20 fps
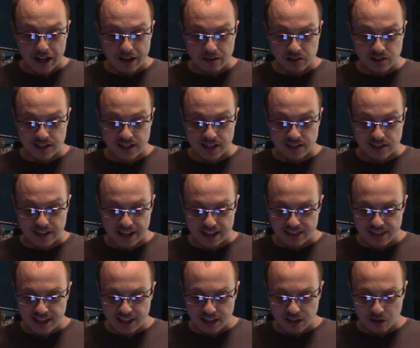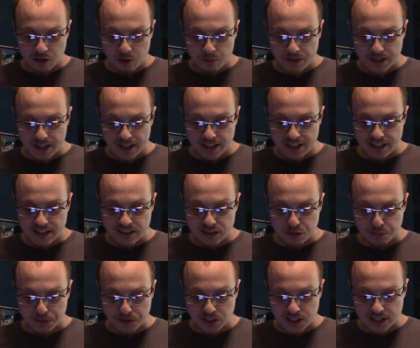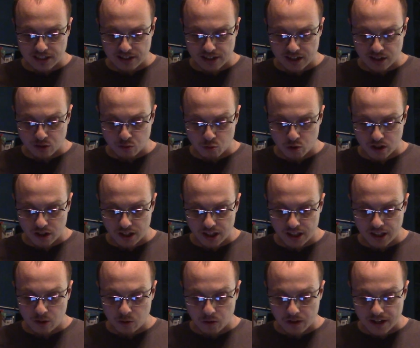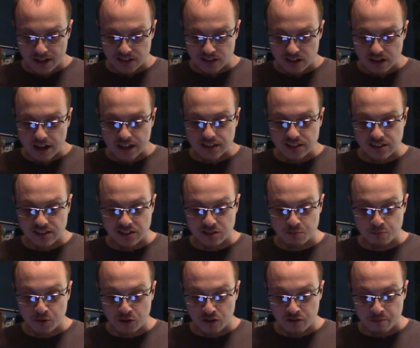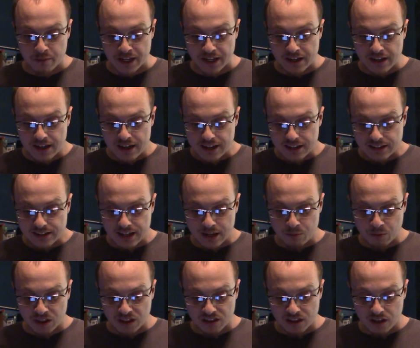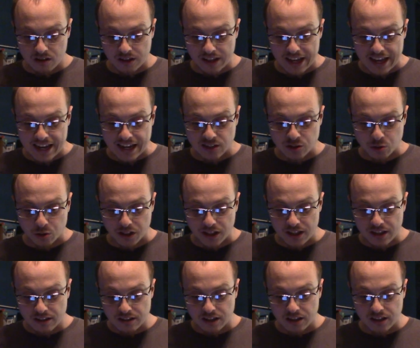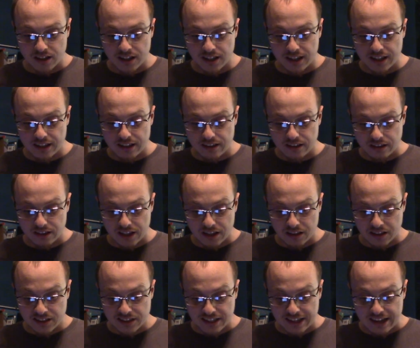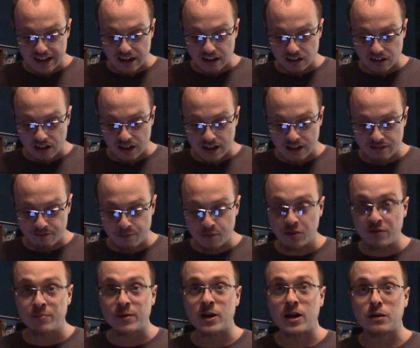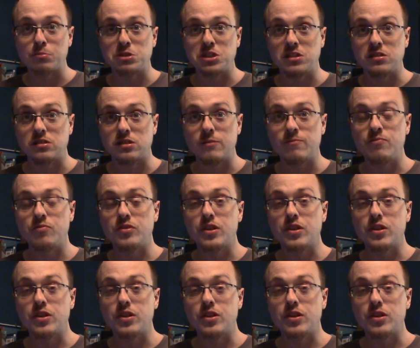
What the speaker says: Kaus says, "I think Akuma and Geese's projectiles would equalize Noctis's movement. Same with Lily, actually. Lily's got a lot of movement options."